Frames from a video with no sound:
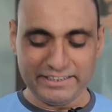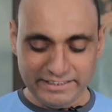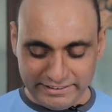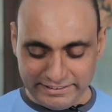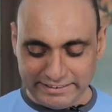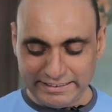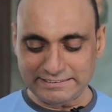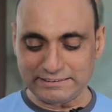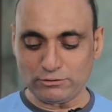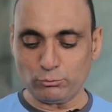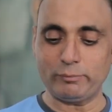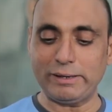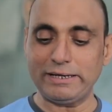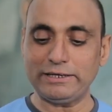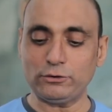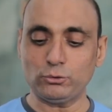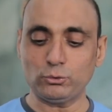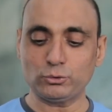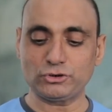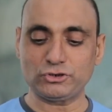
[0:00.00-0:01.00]
It has a
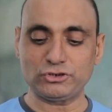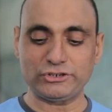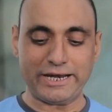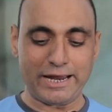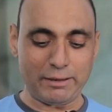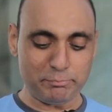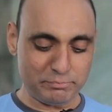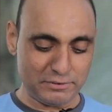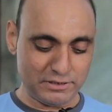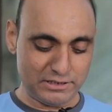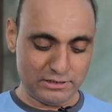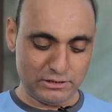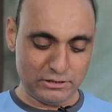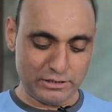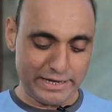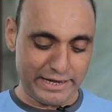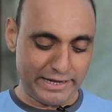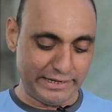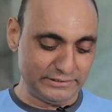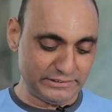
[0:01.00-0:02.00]
velcro strap.
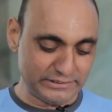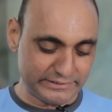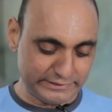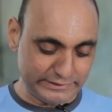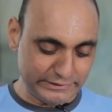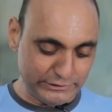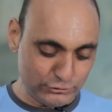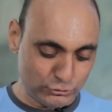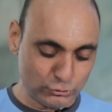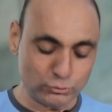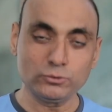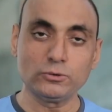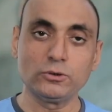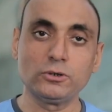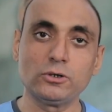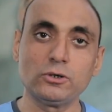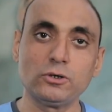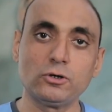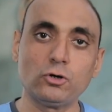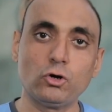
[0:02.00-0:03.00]
I just need to
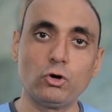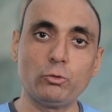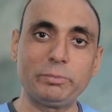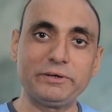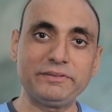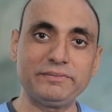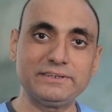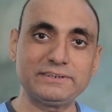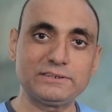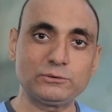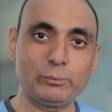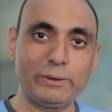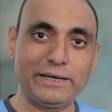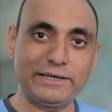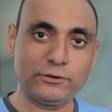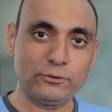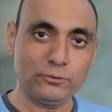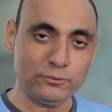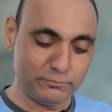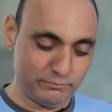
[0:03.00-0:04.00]
open this
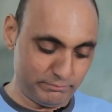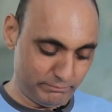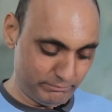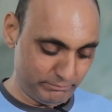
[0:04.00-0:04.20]
velcro.